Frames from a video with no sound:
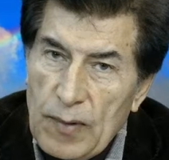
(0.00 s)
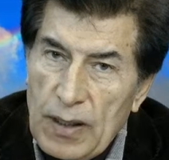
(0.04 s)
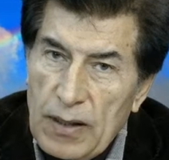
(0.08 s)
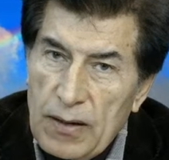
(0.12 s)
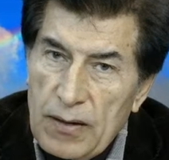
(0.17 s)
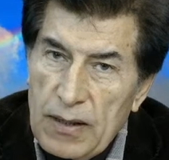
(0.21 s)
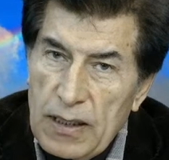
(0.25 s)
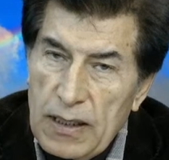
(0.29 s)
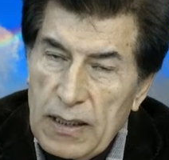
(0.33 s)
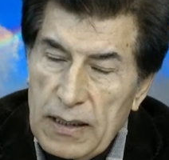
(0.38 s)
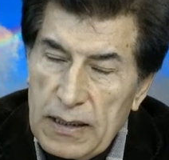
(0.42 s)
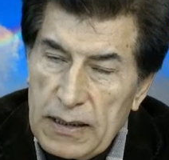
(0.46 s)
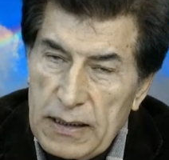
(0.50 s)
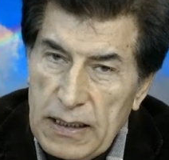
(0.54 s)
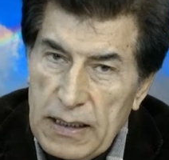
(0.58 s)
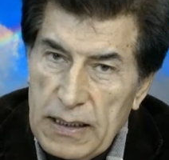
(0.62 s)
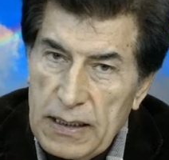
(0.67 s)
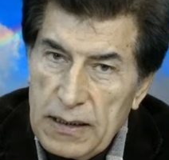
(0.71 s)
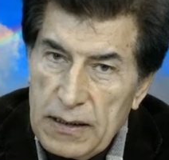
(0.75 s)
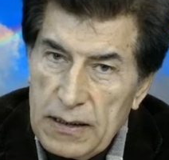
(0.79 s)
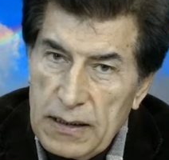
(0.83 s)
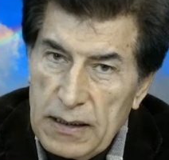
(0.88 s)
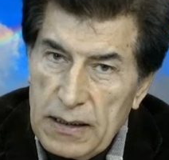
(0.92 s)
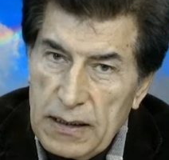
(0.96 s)
That
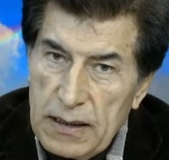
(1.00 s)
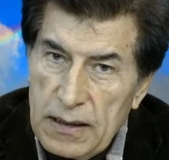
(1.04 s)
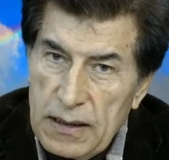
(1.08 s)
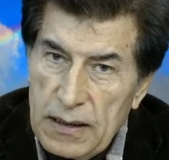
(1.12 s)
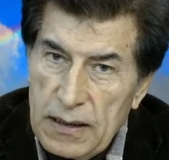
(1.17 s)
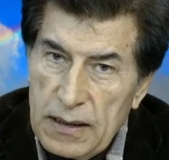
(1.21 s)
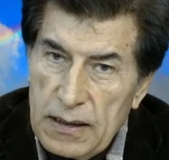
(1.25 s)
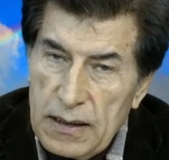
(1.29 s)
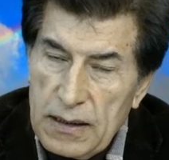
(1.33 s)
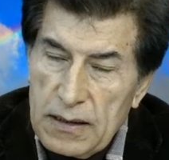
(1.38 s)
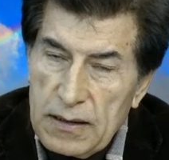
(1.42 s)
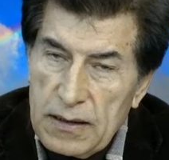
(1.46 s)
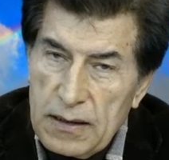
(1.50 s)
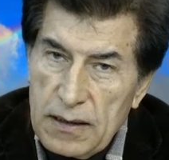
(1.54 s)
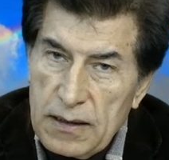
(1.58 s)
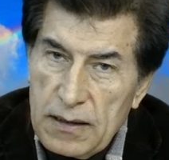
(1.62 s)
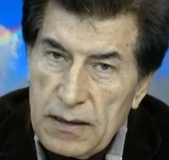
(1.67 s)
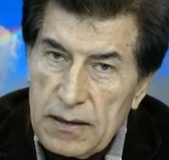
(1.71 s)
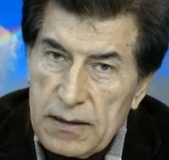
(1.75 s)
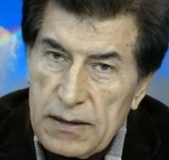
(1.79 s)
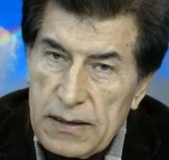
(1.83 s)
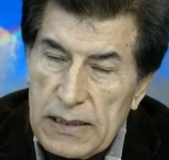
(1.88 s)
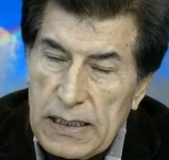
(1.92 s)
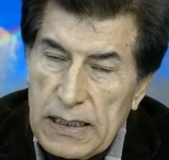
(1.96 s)
again, in the
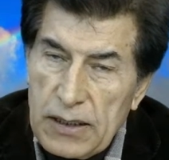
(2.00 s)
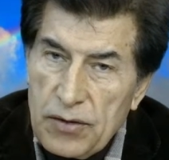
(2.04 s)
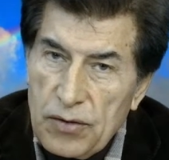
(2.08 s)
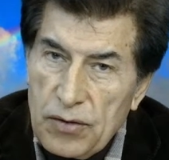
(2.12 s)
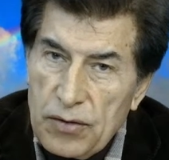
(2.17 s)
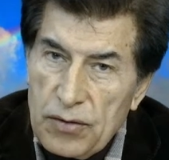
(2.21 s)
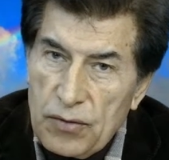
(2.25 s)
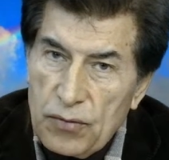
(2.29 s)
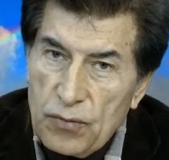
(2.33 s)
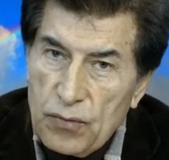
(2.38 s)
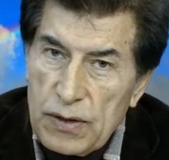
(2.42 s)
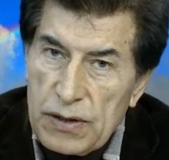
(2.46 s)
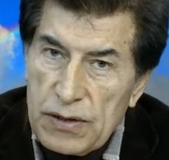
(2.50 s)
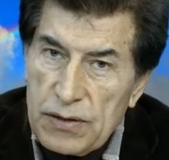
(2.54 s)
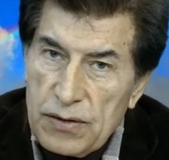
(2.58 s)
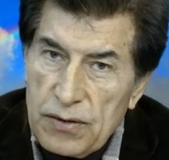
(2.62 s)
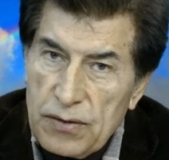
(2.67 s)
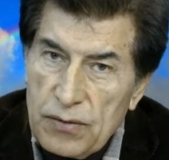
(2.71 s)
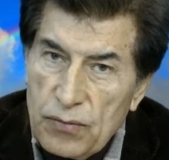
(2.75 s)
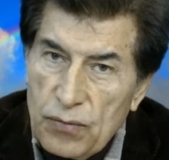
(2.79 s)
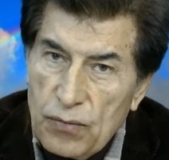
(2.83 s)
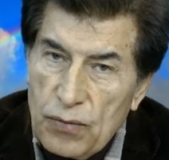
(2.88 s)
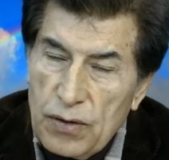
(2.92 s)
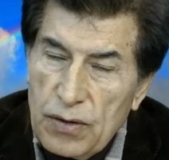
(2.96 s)
secular
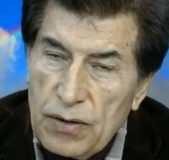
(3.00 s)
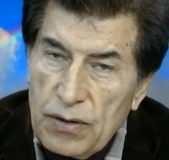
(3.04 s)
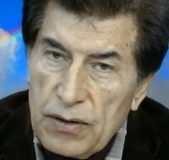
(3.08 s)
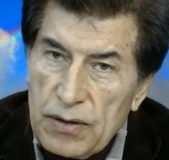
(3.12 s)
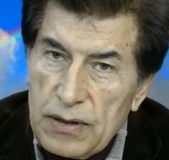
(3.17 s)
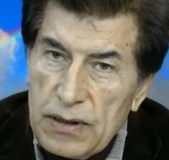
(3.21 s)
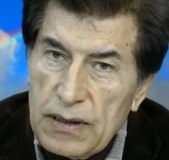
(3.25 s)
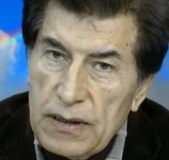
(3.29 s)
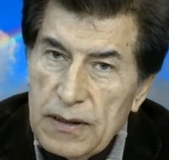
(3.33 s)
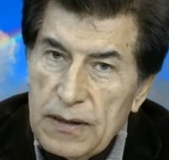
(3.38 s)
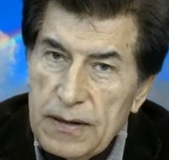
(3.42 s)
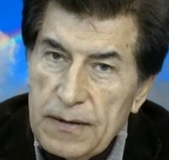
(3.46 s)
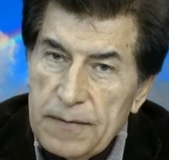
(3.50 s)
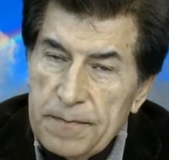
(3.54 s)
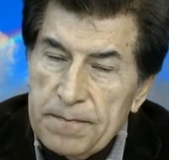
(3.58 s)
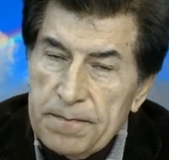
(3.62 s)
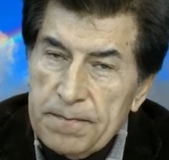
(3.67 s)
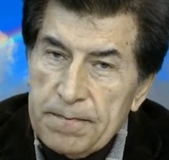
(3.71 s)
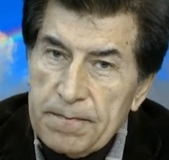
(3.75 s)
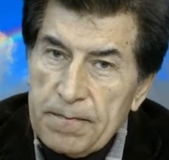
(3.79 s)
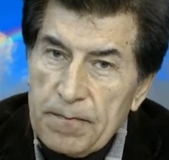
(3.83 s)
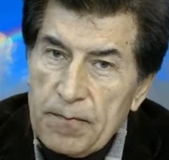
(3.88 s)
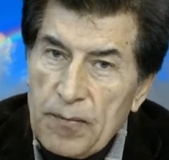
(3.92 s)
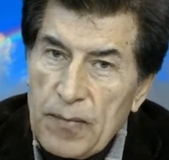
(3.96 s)
Western world,
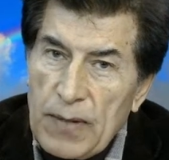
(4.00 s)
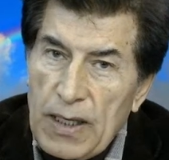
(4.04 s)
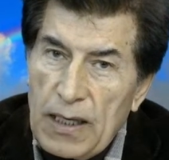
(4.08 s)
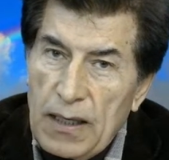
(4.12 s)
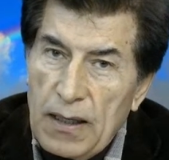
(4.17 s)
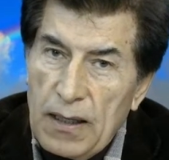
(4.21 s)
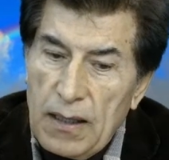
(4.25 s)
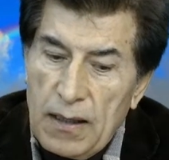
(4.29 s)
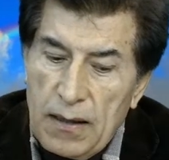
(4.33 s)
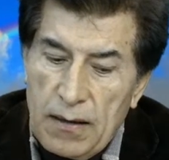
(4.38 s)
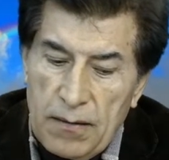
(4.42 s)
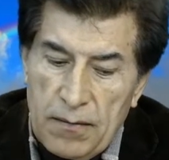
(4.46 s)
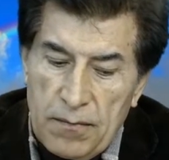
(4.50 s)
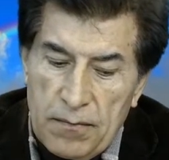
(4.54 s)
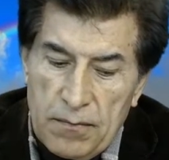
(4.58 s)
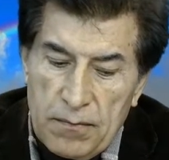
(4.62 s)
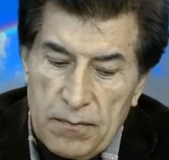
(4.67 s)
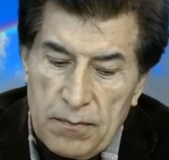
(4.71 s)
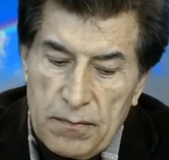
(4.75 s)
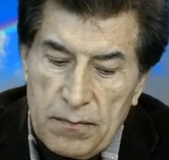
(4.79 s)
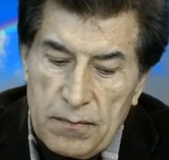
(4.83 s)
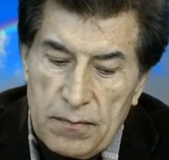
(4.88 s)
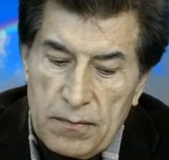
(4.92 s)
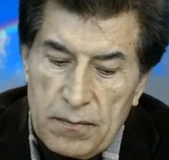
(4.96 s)
um,
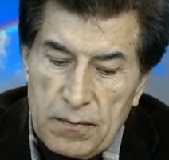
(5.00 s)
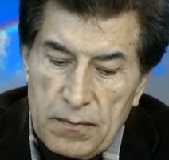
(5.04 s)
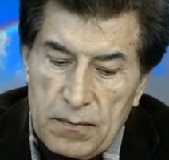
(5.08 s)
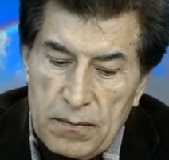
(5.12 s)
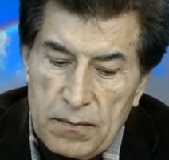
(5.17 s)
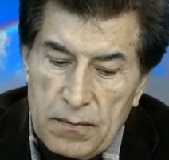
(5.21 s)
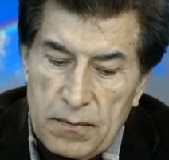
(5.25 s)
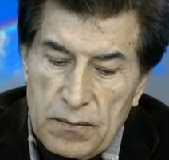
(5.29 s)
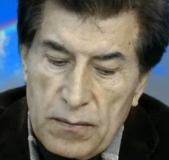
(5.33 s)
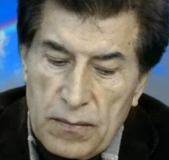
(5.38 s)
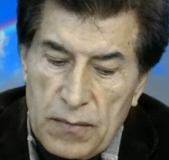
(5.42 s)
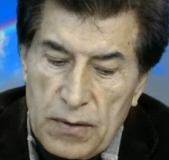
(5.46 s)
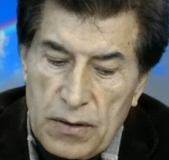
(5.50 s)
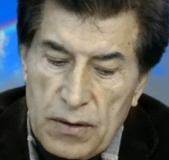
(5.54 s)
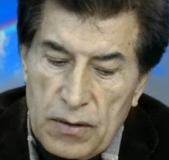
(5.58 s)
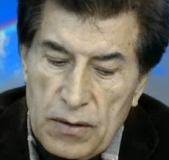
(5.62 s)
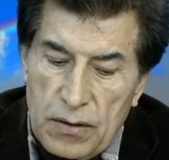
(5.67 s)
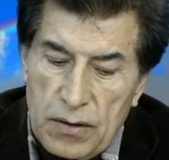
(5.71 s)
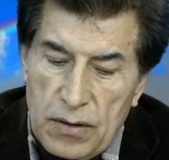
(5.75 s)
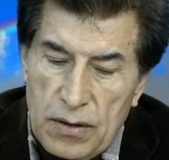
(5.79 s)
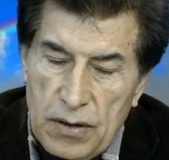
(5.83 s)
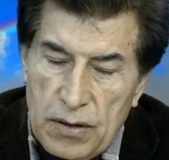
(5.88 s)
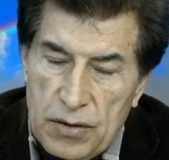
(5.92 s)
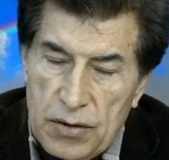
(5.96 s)

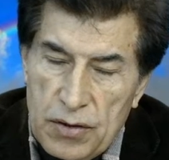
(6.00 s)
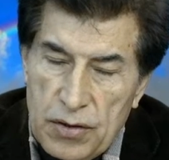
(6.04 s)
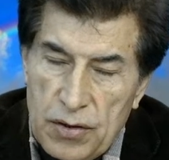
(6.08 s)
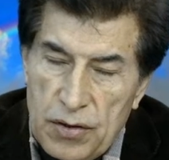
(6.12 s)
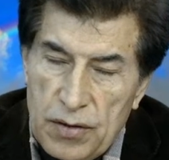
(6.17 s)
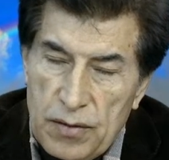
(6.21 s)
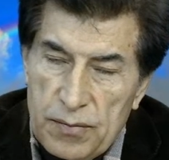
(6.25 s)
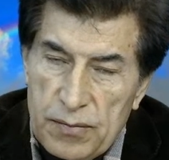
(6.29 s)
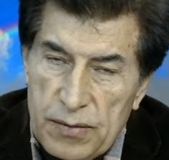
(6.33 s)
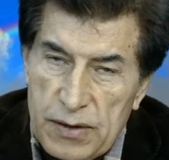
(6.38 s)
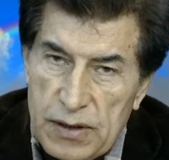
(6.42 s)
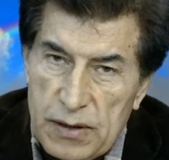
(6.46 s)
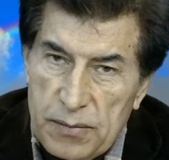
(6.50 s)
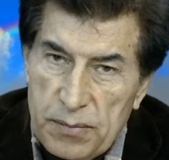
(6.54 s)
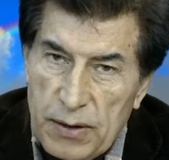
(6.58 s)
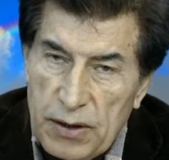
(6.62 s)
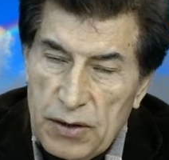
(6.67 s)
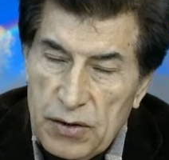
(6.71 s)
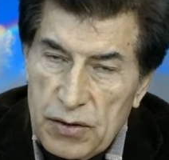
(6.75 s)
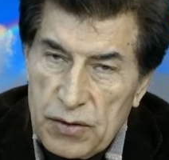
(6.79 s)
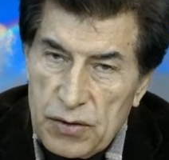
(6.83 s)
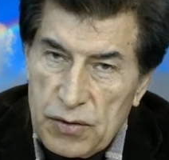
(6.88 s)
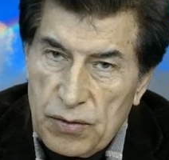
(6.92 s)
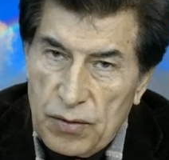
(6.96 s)
the term
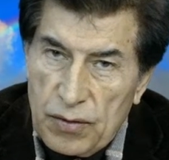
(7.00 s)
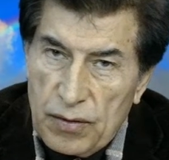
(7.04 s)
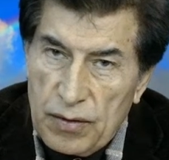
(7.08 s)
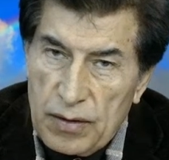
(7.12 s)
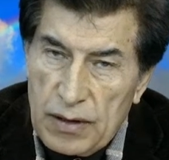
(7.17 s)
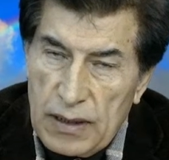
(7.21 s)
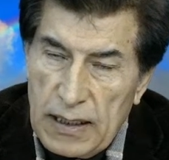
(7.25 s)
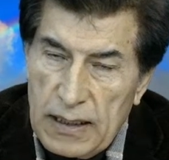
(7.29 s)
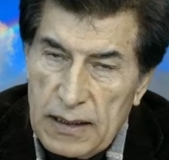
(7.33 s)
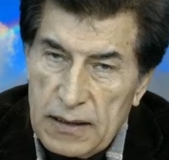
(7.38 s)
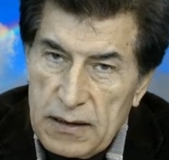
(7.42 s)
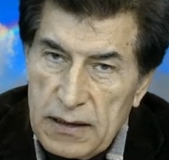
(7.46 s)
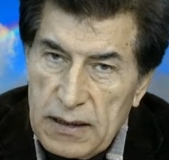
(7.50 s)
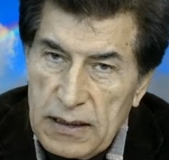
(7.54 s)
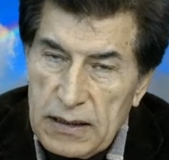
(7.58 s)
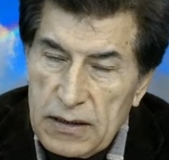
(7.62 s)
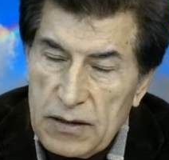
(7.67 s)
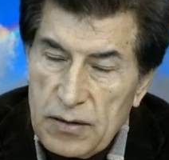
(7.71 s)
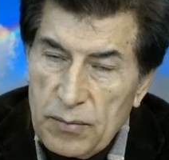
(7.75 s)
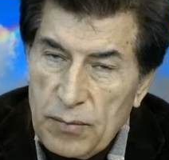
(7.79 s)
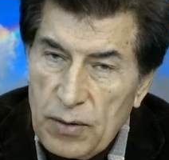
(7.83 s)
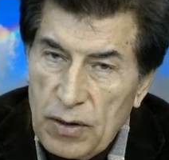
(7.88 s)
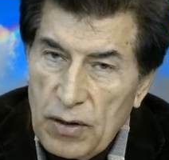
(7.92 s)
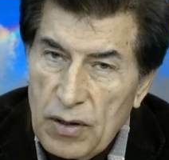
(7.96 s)
spiritual that
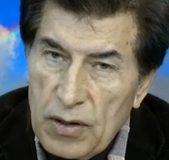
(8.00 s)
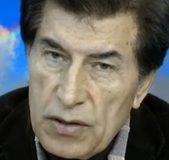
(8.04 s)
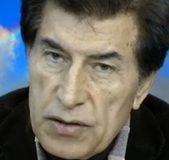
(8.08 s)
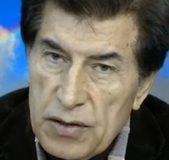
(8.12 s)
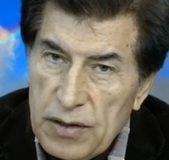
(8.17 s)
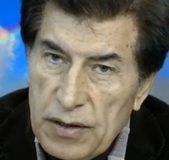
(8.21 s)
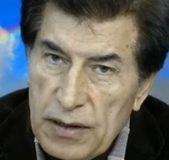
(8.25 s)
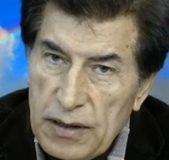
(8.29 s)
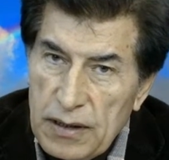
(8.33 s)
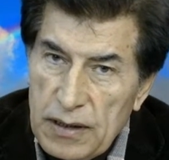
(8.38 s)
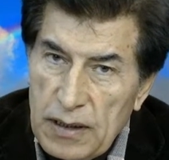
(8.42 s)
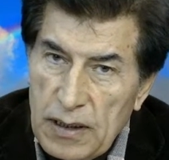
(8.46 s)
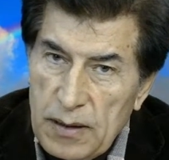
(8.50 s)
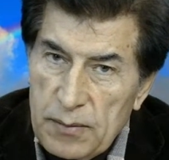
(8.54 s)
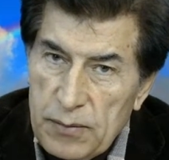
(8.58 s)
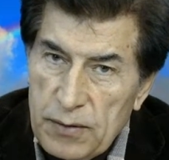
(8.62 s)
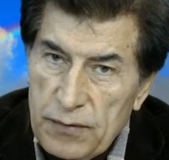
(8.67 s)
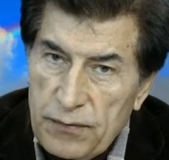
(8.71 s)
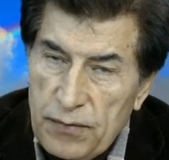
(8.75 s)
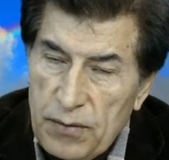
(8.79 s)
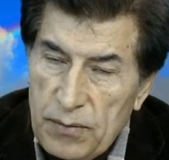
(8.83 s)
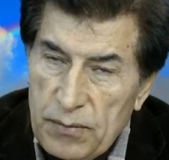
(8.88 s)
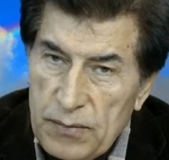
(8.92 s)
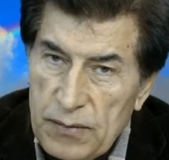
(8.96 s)
etymologically comes
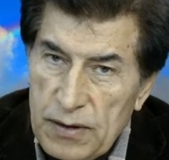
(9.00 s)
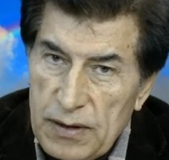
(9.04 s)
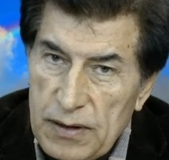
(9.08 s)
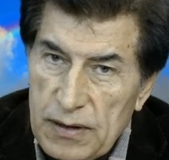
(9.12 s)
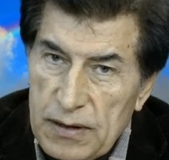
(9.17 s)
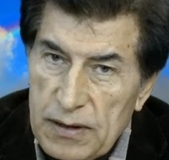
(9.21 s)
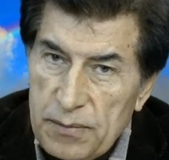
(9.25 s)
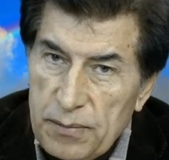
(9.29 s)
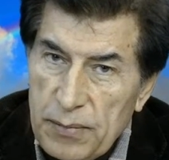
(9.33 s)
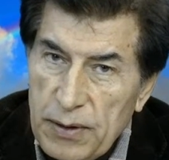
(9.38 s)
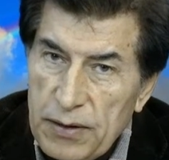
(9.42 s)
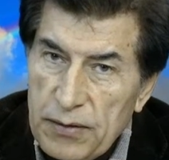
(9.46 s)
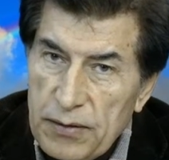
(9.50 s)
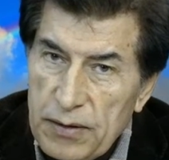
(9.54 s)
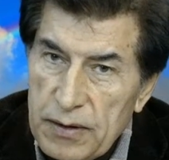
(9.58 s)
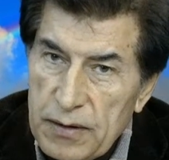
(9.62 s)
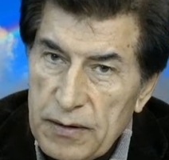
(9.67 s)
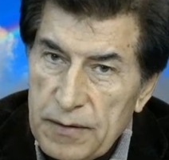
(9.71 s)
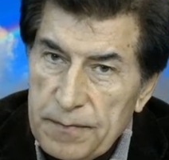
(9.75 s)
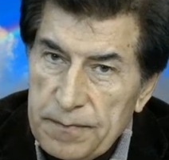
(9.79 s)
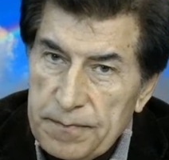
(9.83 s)
from spirit